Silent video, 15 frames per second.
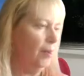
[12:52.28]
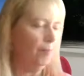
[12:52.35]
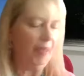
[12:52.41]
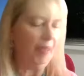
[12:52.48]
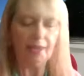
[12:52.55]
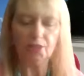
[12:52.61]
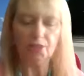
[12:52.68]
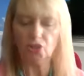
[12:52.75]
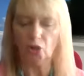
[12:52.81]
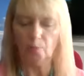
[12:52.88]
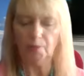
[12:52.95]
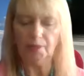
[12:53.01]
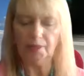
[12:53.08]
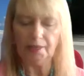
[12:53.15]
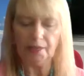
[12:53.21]
pink
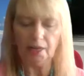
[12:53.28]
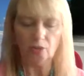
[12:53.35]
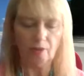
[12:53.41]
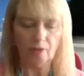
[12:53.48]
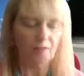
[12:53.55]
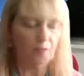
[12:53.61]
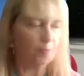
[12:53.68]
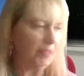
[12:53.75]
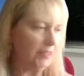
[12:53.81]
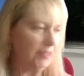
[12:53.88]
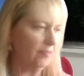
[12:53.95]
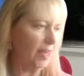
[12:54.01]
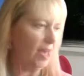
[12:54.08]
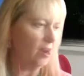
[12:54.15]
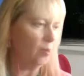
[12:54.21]
tourmaline. I don't have a piece
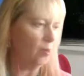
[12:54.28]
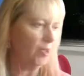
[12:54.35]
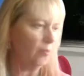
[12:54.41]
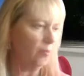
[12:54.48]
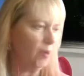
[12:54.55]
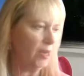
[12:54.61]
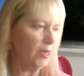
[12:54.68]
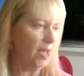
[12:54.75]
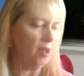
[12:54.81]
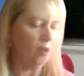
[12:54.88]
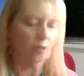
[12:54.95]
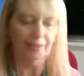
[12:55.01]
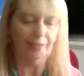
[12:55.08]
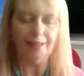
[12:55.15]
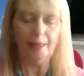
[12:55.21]
of that on me right
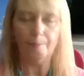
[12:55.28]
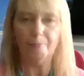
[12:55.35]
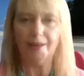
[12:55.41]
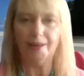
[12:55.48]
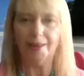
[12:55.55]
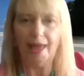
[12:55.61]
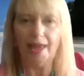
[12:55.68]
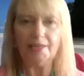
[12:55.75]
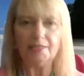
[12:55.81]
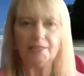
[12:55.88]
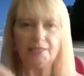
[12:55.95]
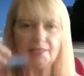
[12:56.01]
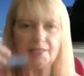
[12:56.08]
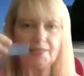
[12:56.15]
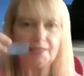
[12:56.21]
now.
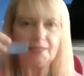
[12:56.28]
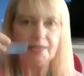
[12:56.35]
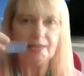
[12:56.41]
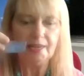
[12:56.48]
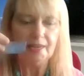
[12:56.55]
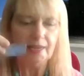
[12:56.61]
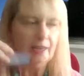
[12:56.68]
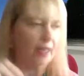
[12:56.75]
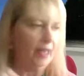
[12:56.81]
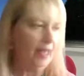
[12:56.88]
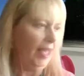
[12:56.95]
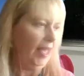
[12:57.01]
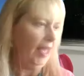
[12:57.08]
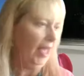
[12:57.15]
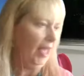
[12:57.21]
Lepidolite
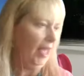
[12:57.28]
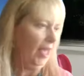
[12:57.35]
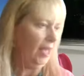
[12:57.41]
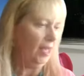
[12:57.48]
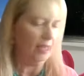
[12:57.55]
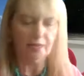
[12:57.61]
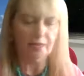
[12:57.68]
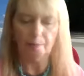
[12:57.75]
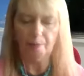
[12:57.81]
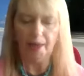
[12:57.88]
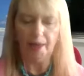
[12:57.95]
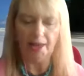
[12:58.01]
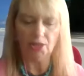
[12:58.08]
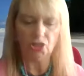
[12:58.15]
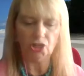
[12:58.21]
and
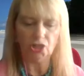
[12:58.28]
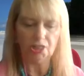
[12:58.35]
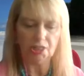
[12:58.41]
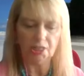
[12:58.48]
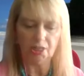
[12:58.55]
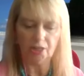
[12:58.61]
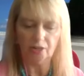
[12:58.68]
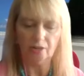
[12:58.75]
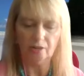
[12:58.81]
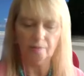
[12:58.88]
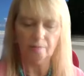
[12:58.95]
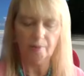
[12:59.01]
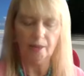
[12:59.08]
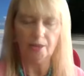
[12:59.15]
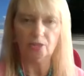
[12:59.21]
Apache tear.
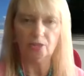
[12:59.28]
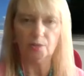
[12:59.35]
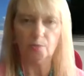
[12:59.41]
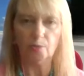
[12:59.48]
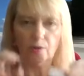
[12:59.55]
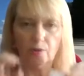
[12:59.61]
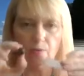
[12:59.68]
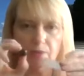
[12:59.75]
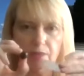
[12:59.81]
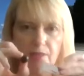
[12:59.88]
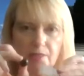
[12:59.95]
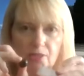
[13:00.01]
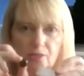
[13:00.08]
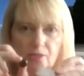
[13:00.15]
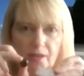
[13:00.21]
I usually work with
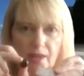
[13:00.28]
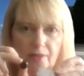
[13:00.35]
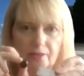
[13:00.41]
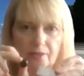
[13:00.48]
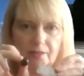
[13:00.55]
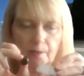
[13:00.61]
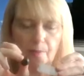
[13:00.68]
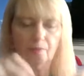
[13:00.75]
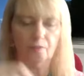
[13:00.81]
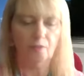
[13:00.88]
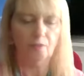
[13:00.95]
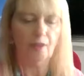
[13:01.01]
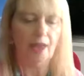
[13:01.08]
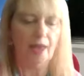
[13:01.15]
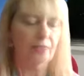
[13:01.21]
these two together. Some of you
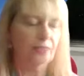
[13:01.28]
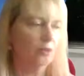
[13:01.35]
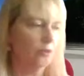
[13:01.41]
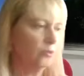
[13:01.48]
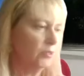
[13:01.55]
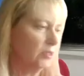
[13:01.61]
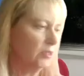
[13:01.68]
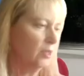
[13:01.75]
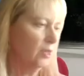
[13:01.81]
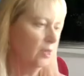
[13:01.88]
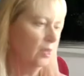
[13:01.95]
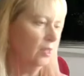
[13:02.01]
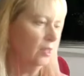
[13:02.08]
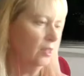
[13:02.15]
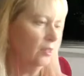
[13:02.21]
have had
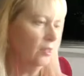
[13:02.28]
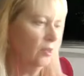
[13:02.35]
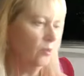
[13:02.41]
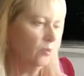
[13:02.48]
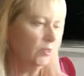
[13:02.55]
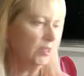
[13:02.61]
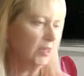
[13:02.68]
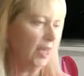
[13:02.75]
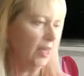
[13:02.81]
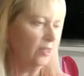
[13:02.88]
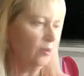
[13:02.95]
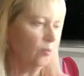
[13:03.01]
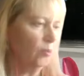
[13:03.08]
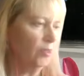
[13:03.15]
those together